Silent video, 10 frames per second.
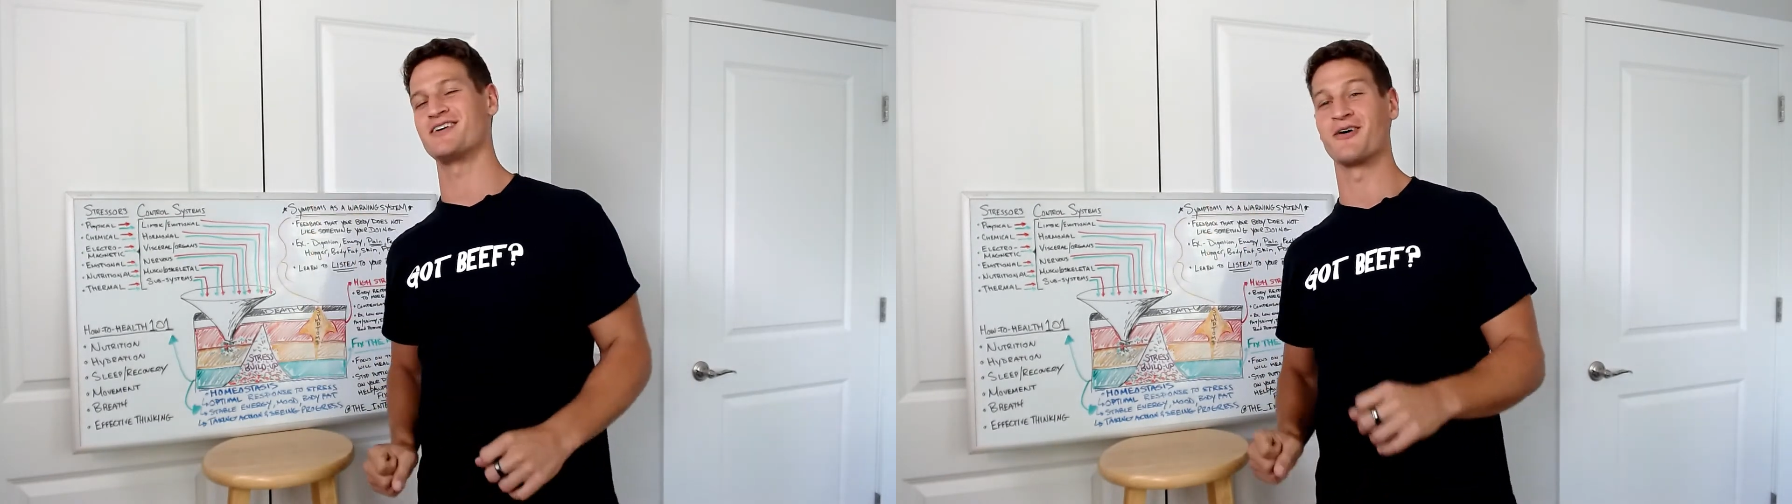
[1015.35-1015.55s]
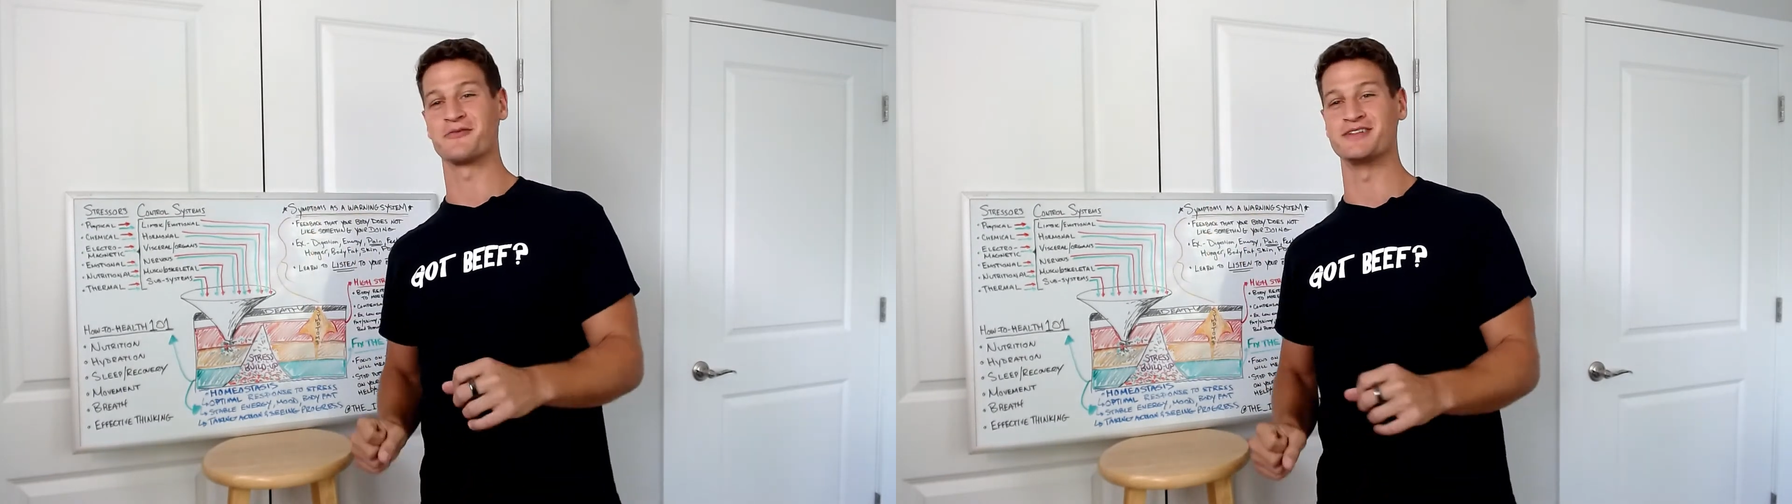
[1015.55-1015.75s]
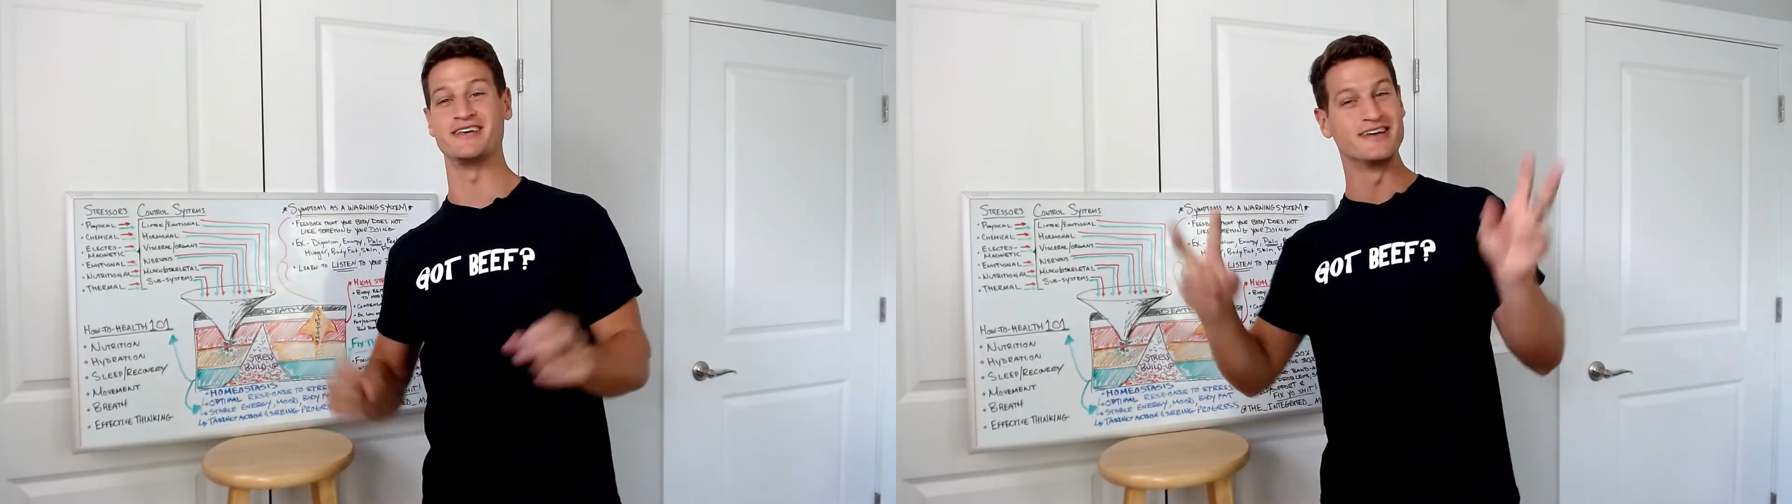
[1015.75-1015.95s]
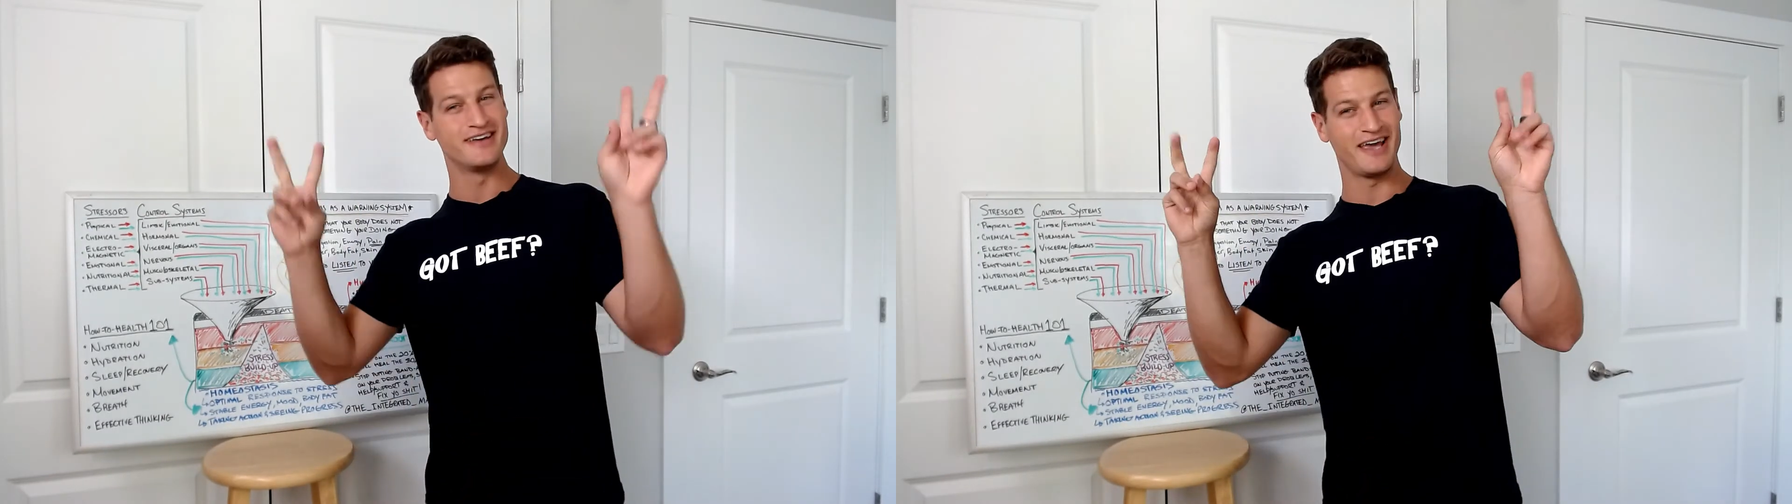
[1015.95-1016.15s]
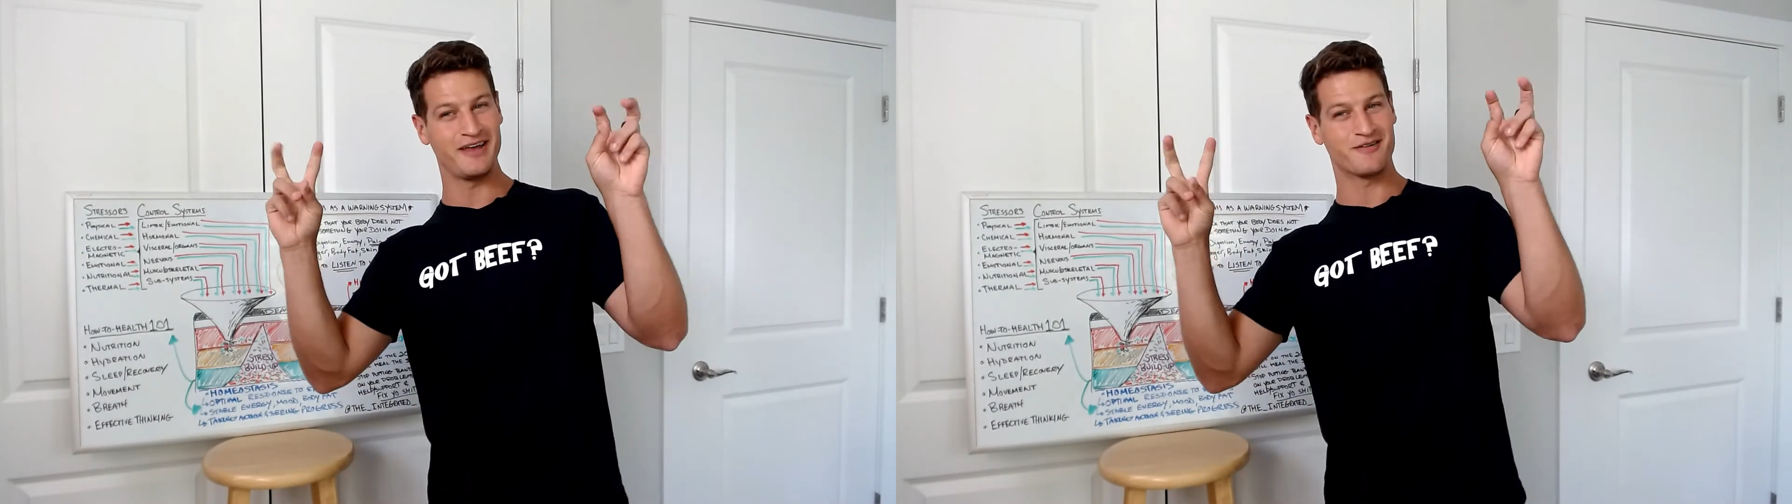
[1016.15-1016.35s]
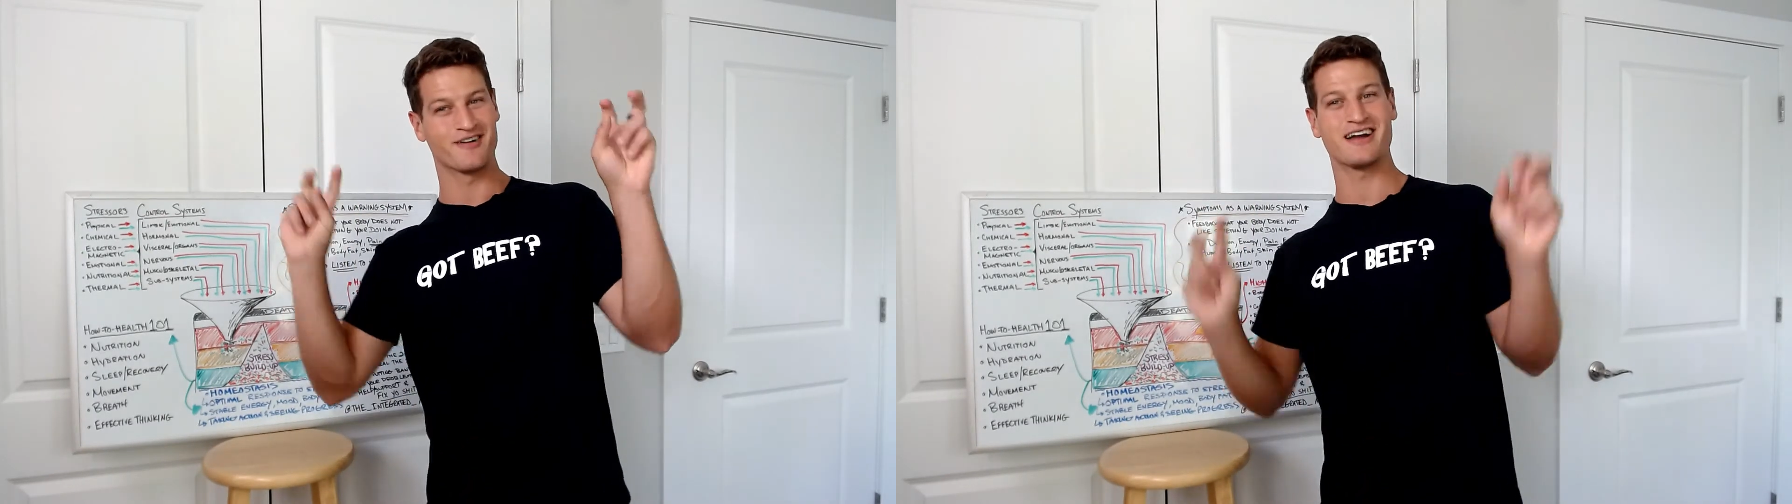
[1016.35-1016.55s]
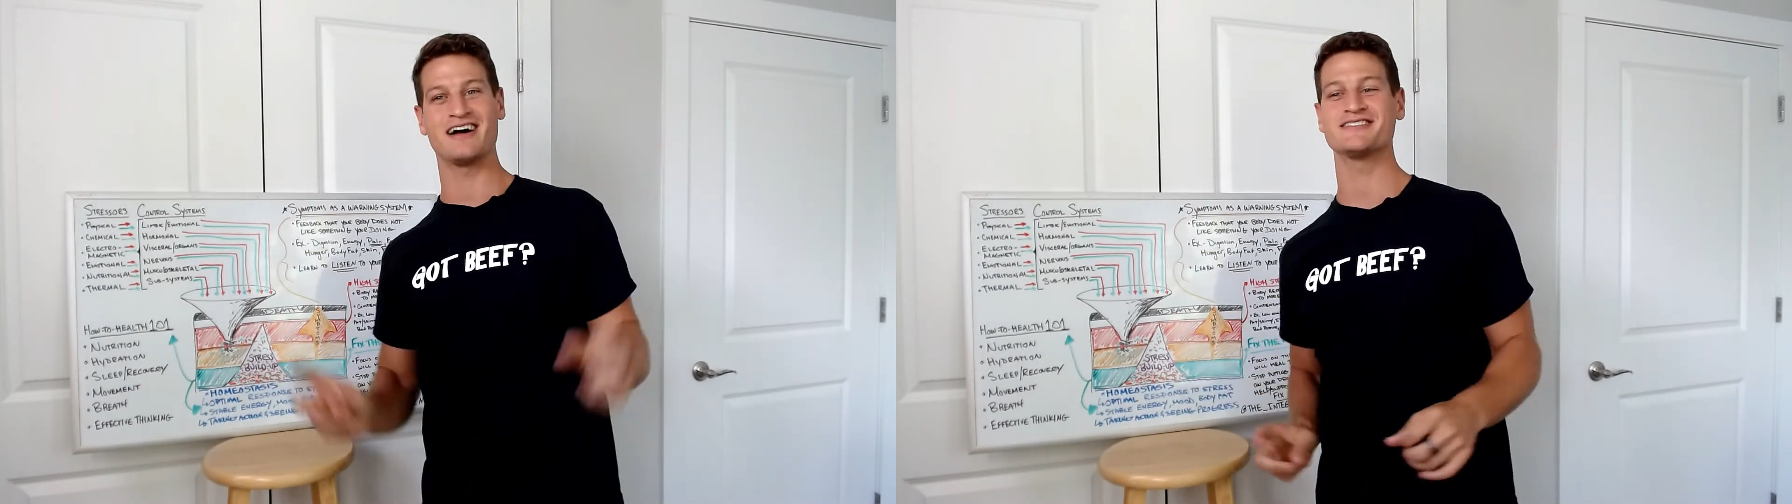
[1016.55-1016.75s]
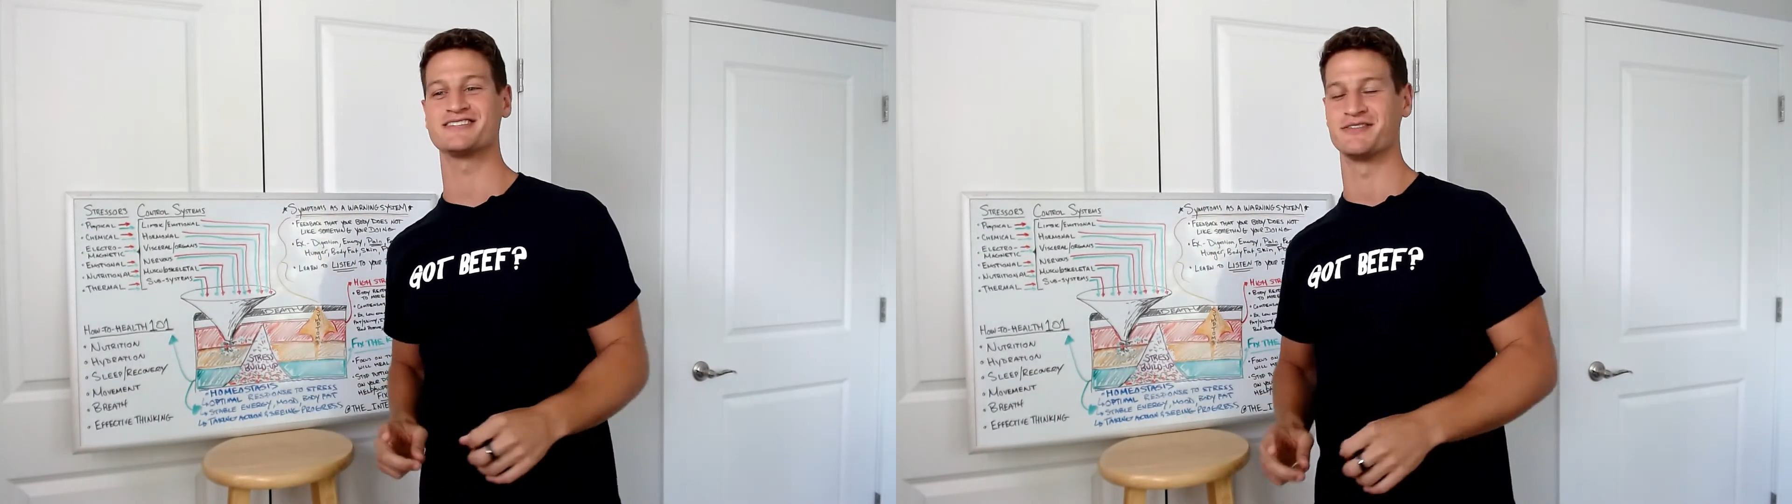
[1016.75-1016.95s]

aren't really HIIT workouts.